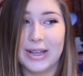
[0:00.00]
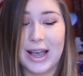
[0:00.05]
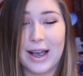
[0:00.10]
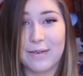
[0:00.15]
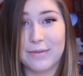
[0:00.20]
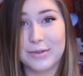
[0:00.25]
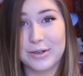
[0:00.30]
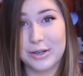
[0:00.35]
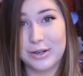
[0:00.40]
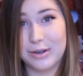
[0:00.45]

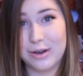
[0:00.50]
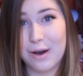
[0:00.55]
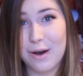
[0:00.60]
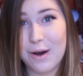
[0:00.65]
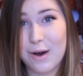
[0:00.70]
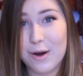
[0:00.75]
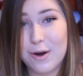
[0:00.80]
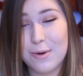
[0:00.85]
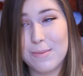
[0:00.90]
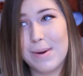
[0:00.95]
have to
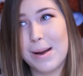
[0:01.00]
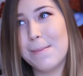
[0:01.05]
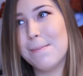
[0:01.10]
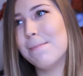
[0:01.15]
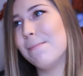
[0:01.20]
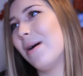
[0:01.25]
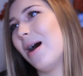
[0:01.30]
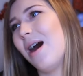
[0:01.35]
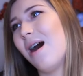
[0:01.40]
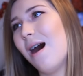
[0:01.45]
go. My
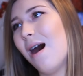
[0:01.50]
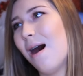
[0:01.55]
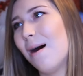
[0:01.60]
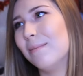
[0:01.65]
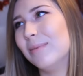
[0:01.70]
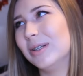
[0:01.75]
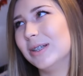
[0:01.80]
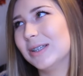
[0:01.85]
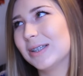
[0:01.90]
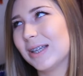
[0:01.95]

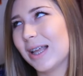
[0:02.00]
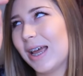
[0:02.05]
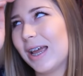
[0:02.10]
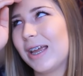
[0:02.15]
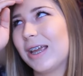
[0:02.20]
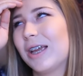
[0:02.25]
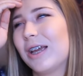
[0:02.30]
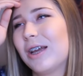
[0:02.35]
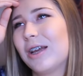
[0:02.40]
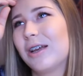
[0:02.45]
mom is like,